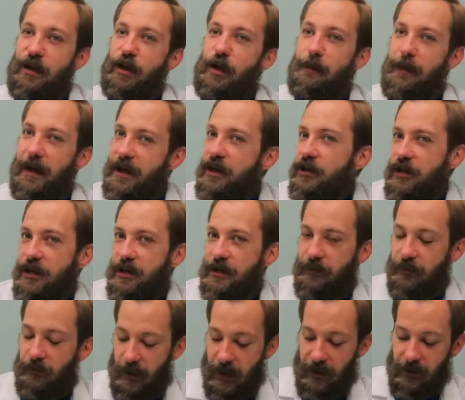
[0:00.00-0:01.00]
herbaceous
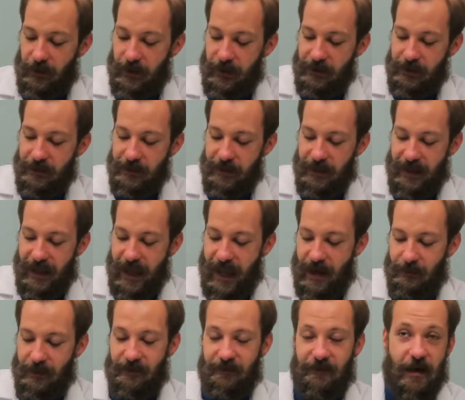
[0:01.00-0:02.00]
fragrance that can
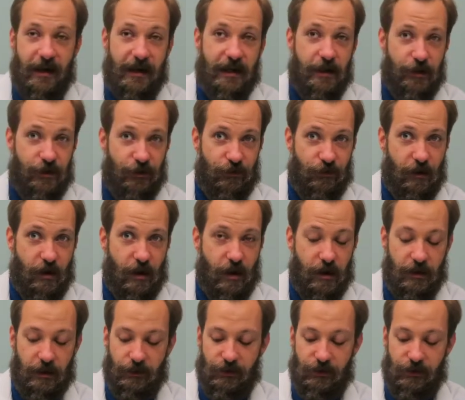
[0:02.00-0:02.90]
be very strong,